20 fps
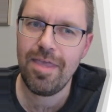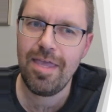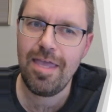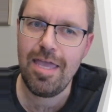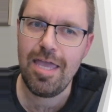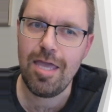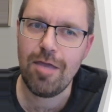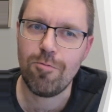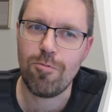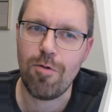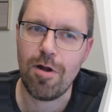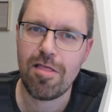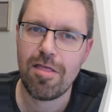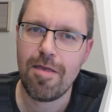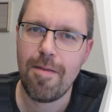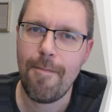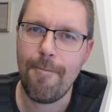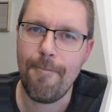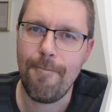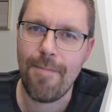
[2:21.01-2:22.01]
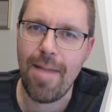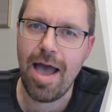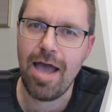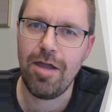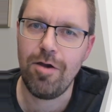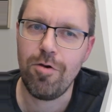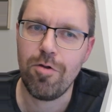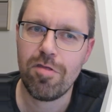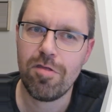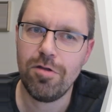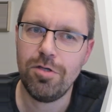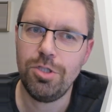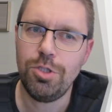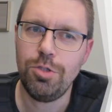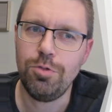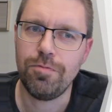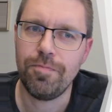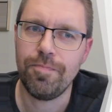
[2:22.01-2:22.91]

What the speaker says: equals minus 2.